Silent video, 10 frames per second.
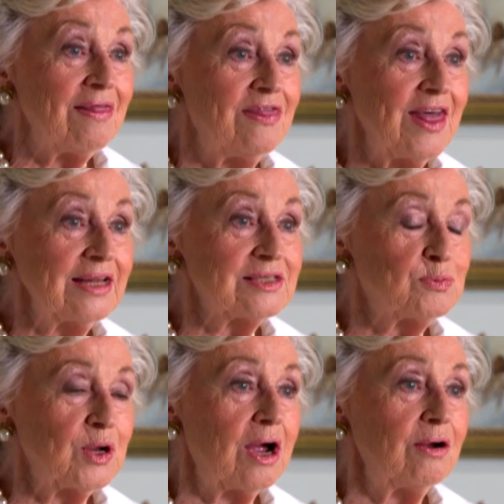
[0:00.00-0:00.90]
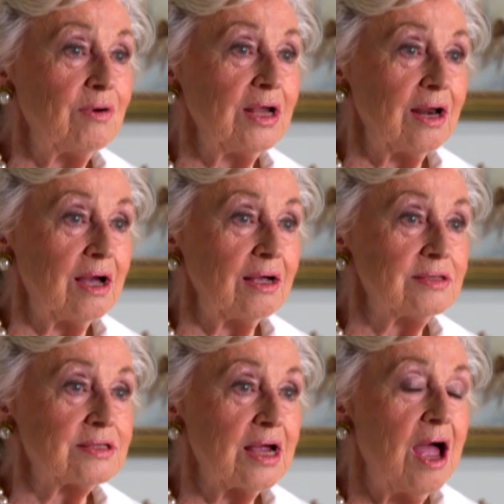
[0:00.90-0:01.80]
That's when I
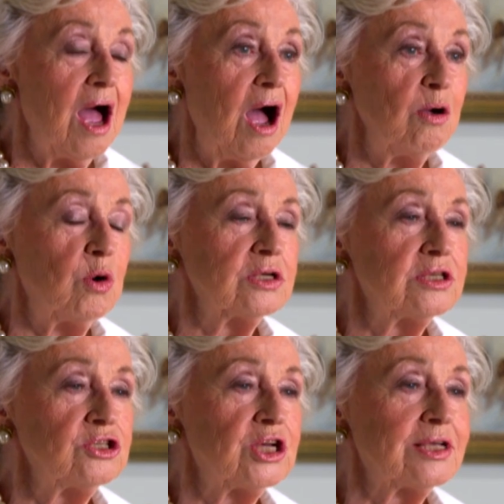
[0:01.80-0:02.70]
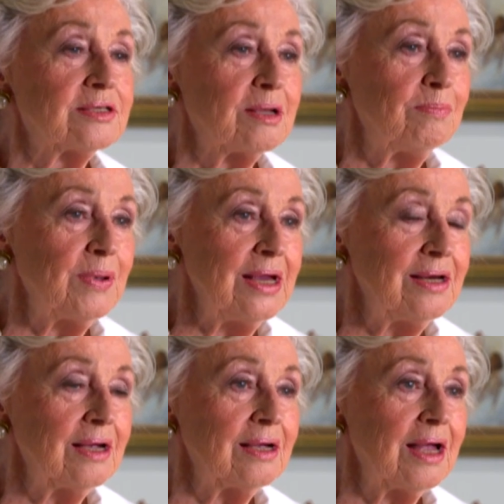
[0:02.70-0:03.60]
realised I wasn't just
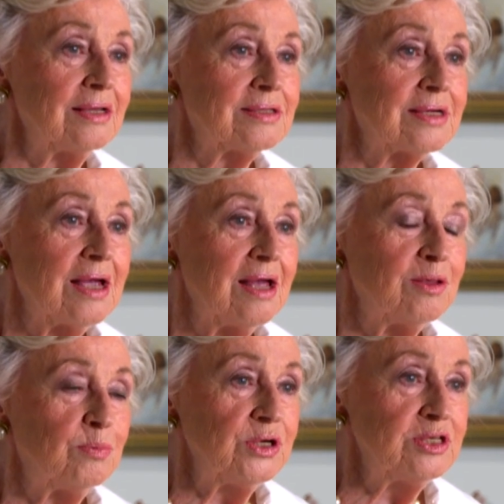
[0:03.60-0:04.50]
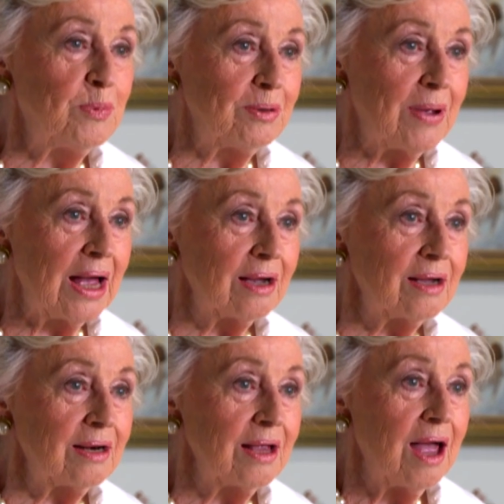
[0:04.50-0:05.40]
competing against the Brisbane
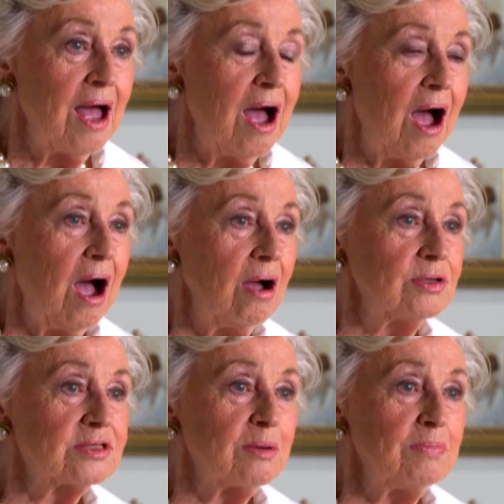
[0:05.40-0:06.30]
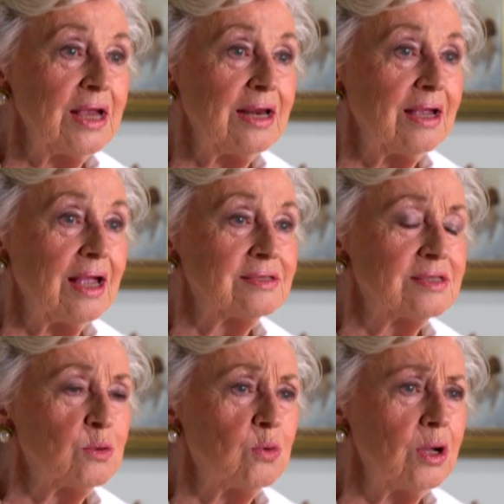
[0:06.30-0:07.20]
market, I was competing against
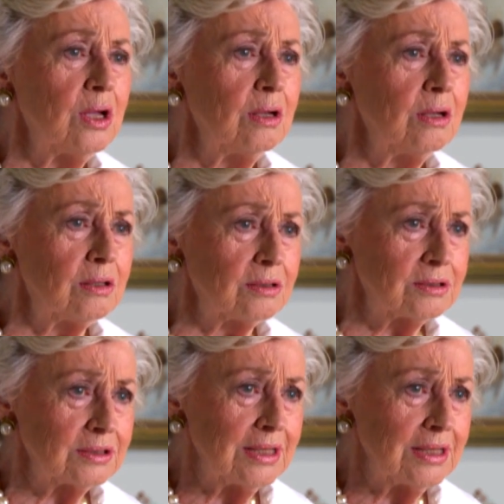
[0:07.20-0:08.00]
the world.